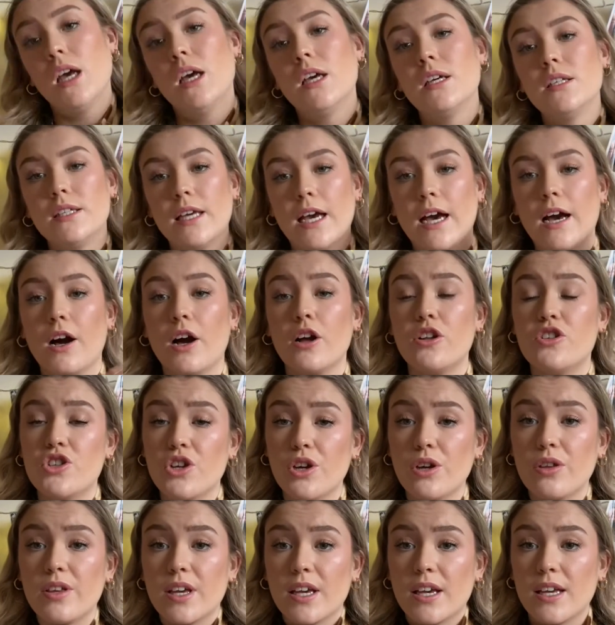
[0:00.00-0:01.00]
Yeah, I do
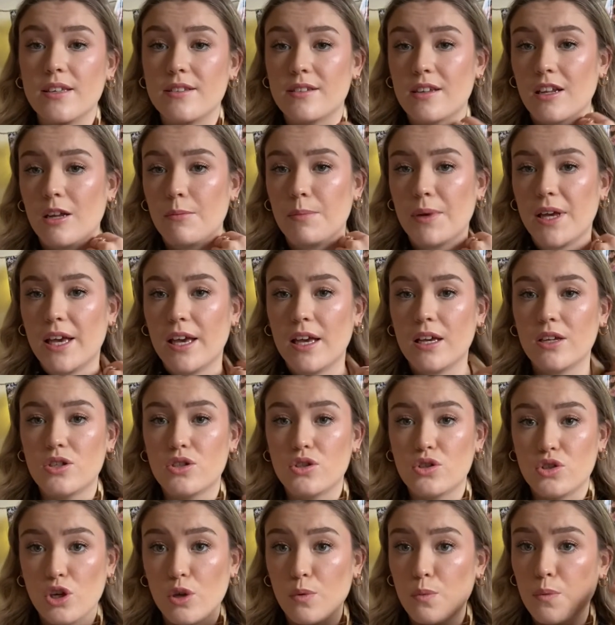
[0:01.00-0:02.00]
think it's going to be
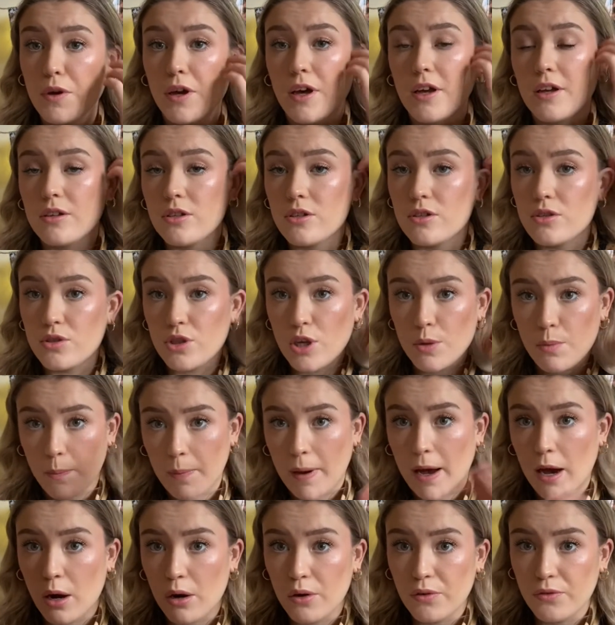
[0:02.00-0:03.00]
super
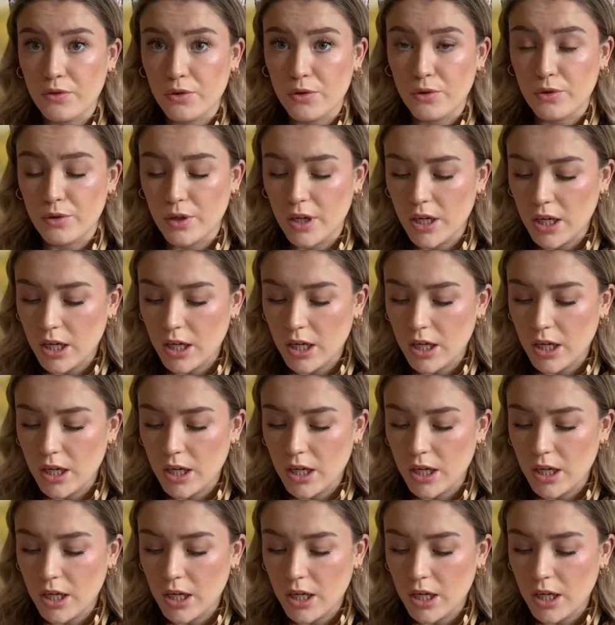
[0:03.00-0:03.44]
powerful